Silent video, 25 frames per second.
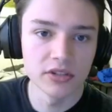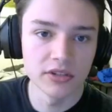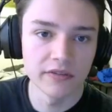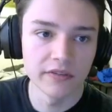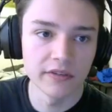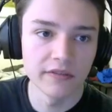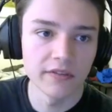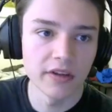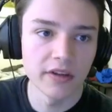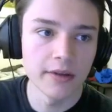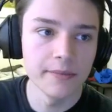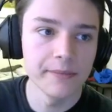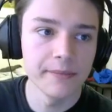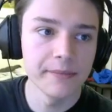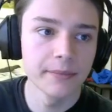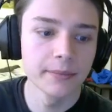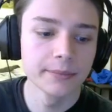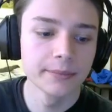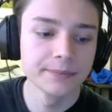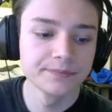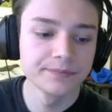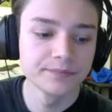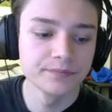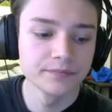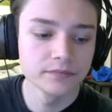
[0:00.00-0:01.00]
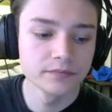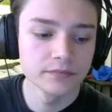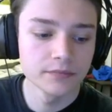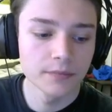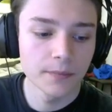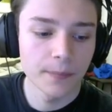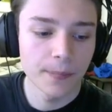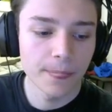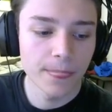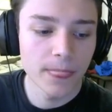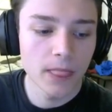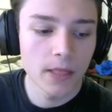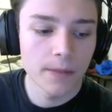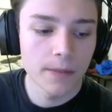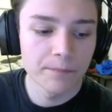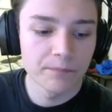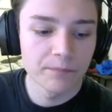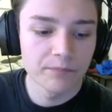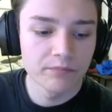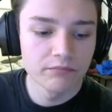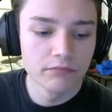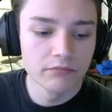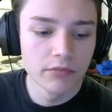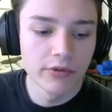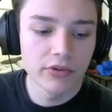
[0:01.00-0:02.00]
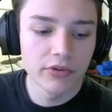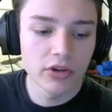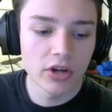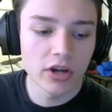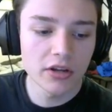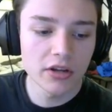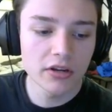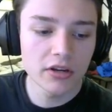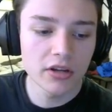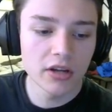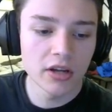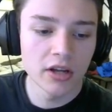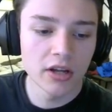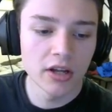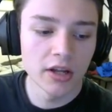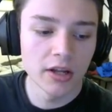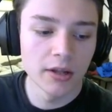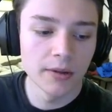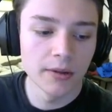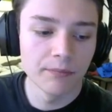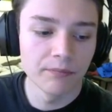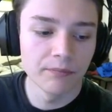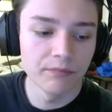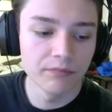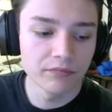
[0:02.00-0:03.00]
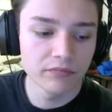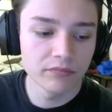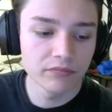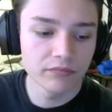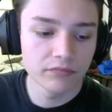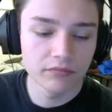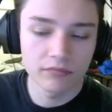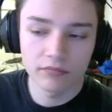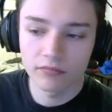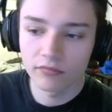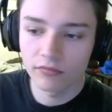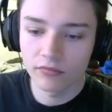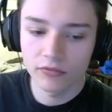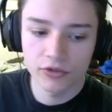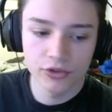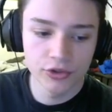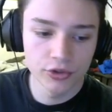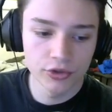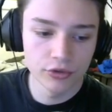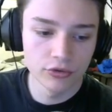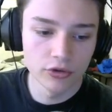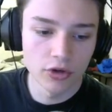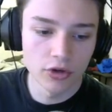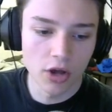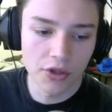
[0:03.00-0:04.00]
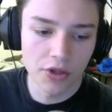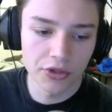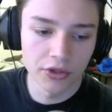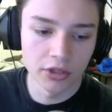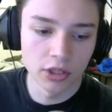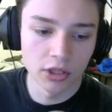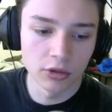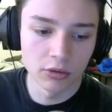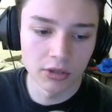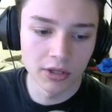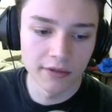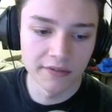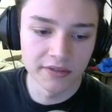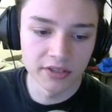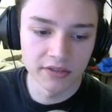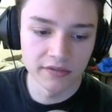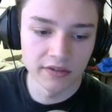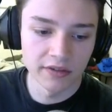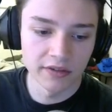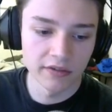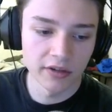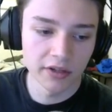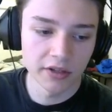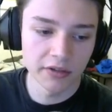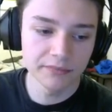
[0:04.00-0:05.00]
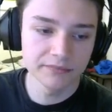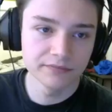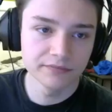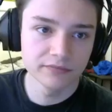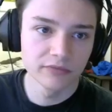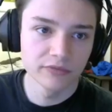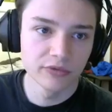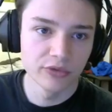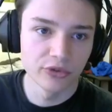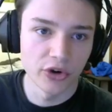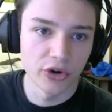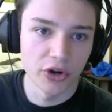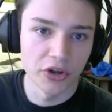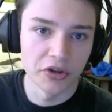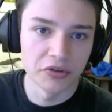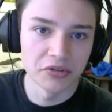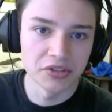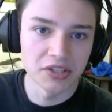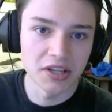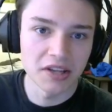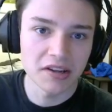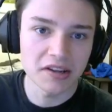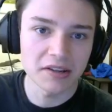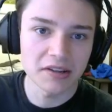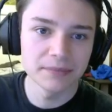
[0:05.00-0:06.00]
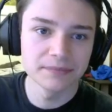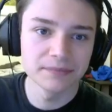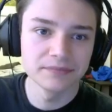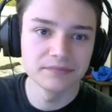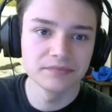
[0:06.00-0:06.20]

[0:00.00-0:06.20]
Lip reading: of invite. Moving on to not the lower levels of invite, Furry Tech.